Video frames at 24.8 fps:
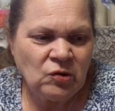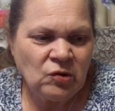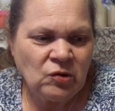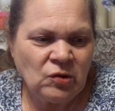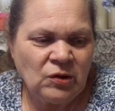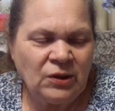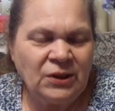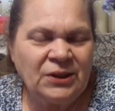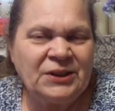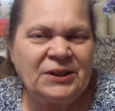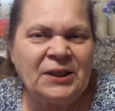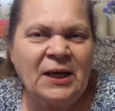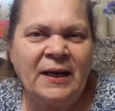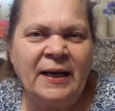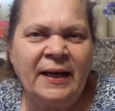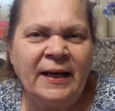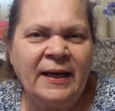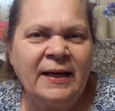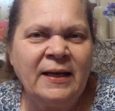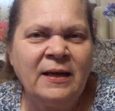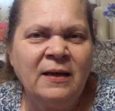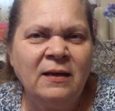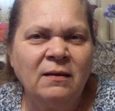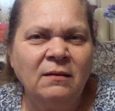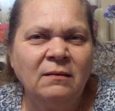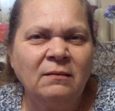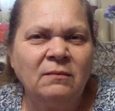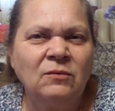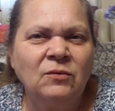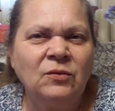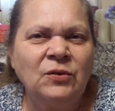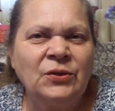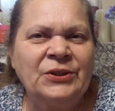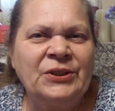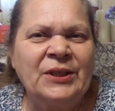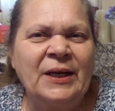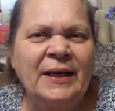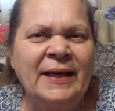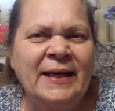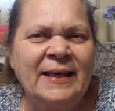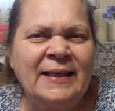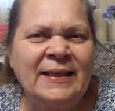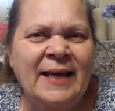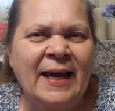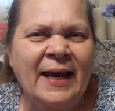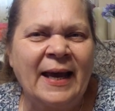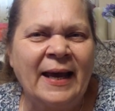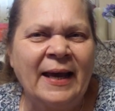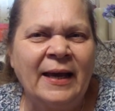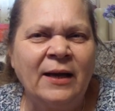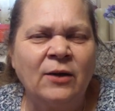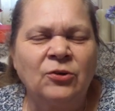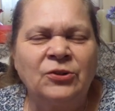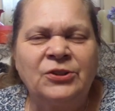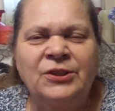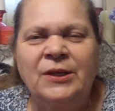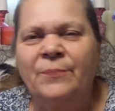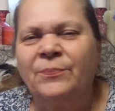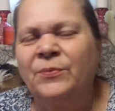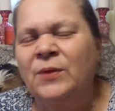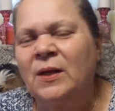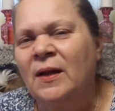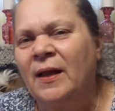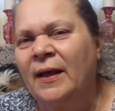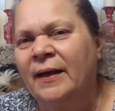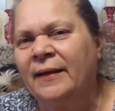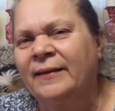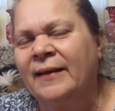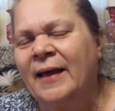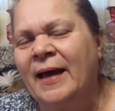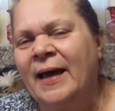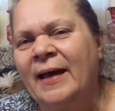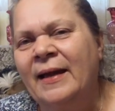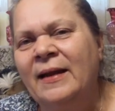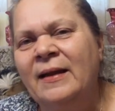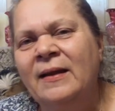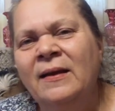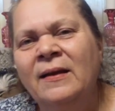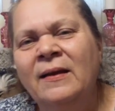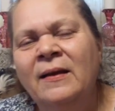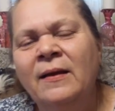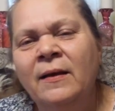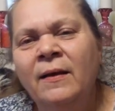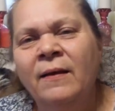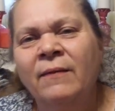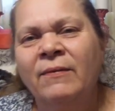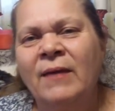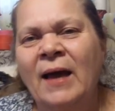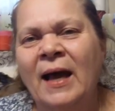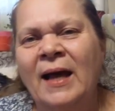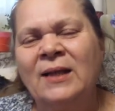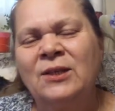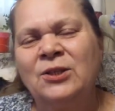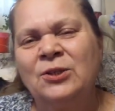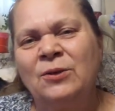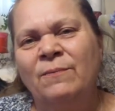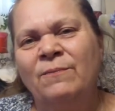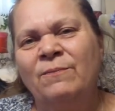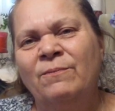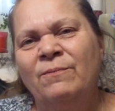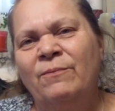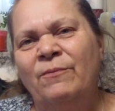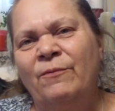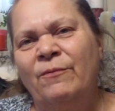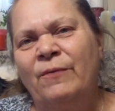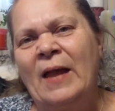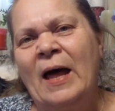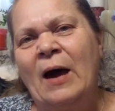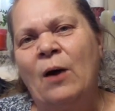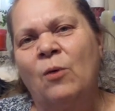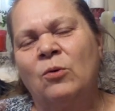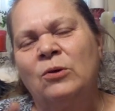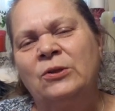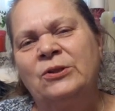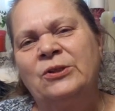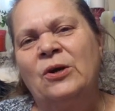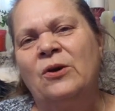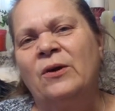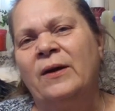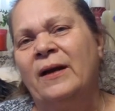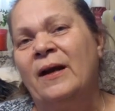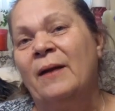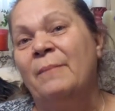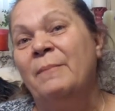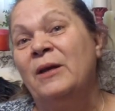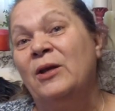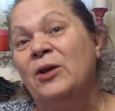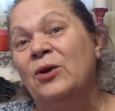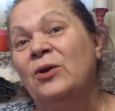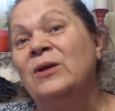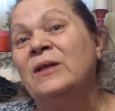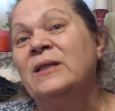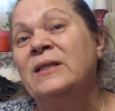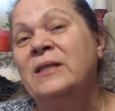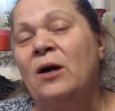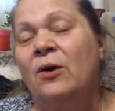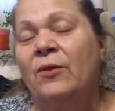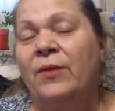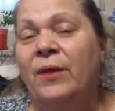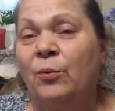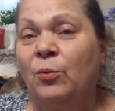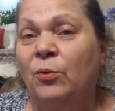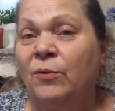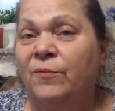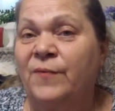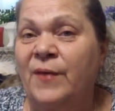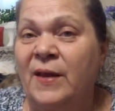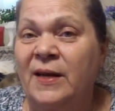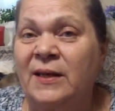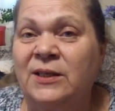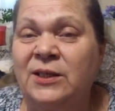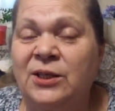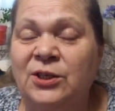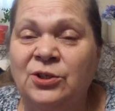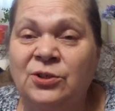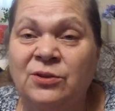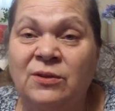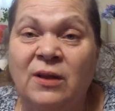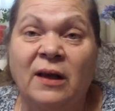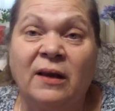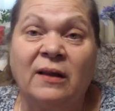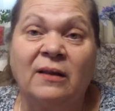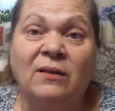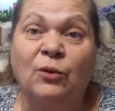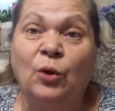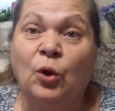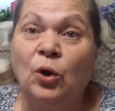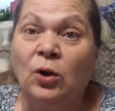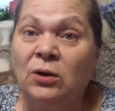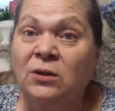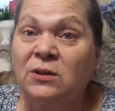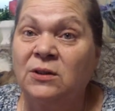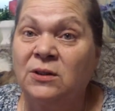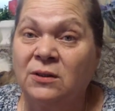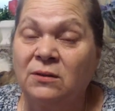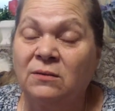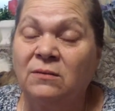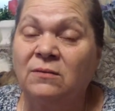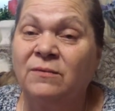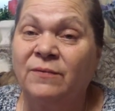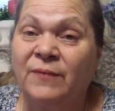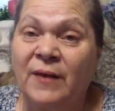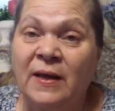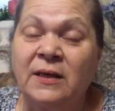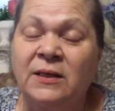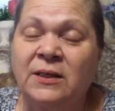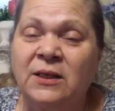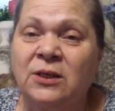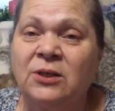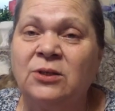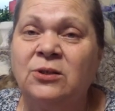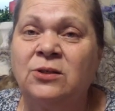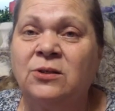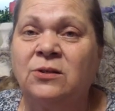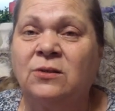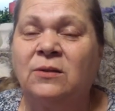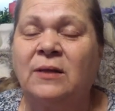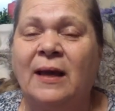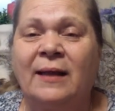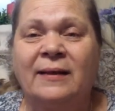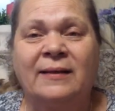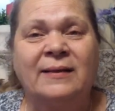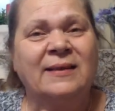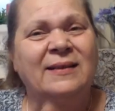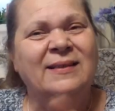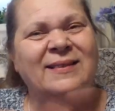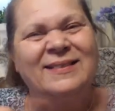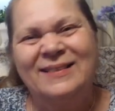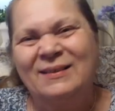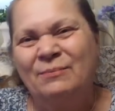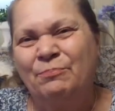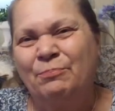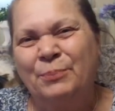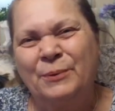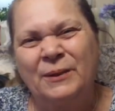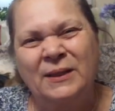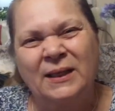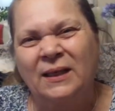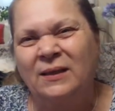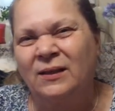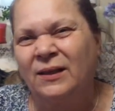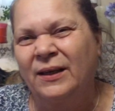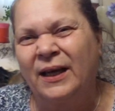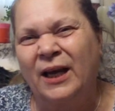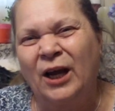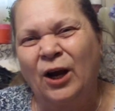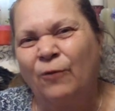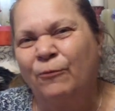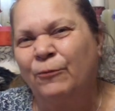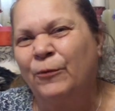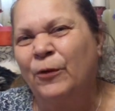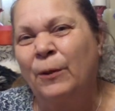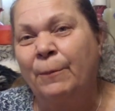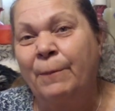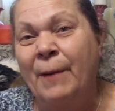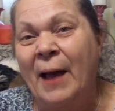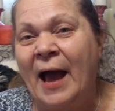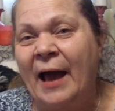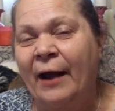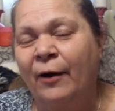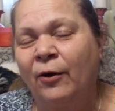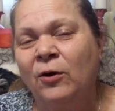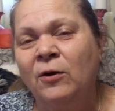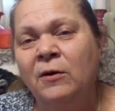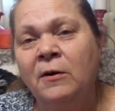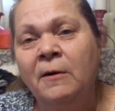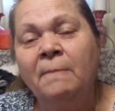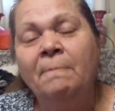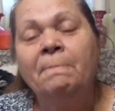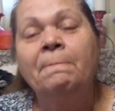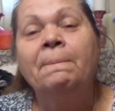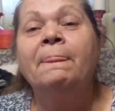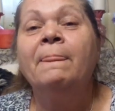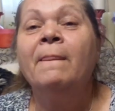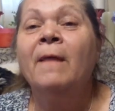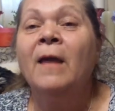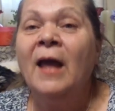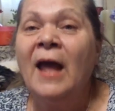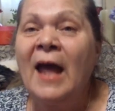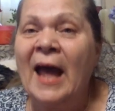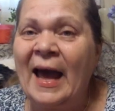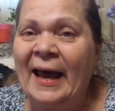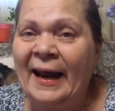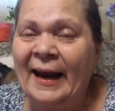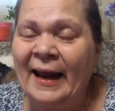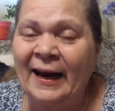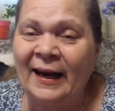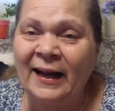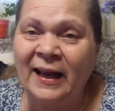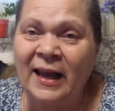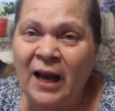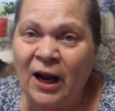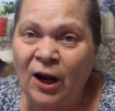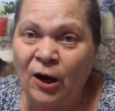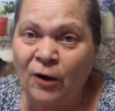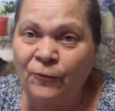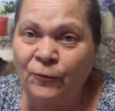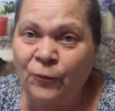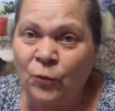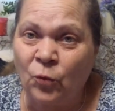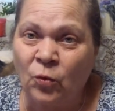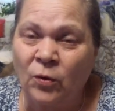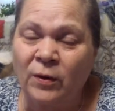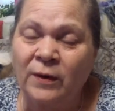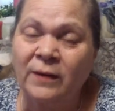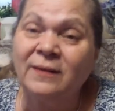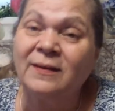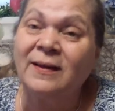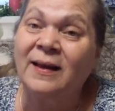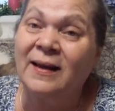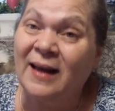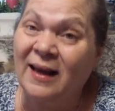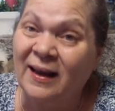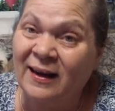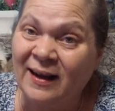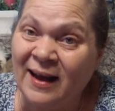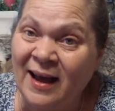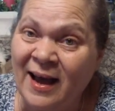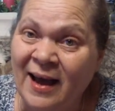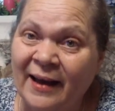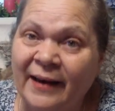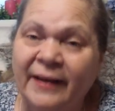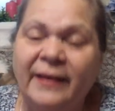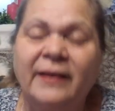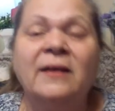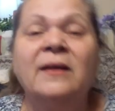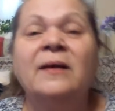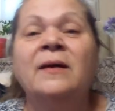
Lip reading: Sunny Day or something like that. They had some flowers on it. I mean, you could tell they were vintage. They looked vintage. I didn't particularly care for the pattern. Had I cared for it, then I'd have got it.